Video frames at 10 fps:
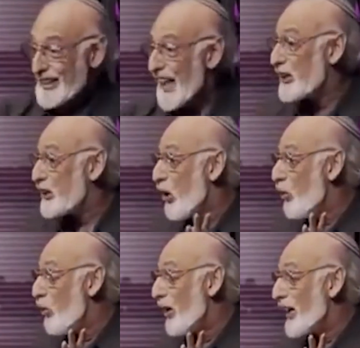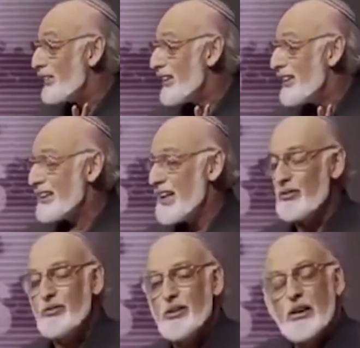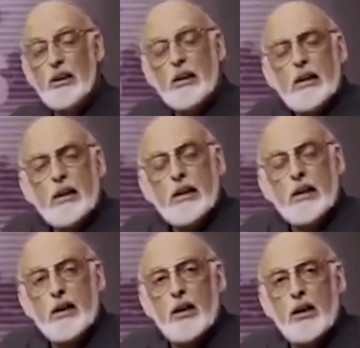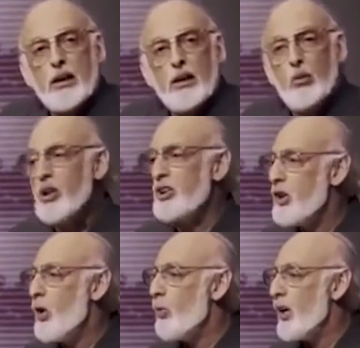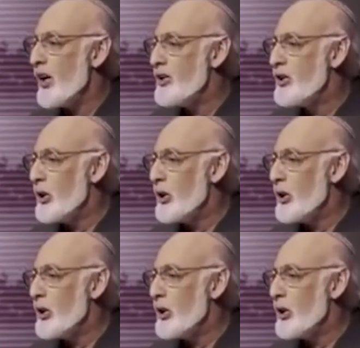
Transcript: That's stonewalling. Now, what does stonewalling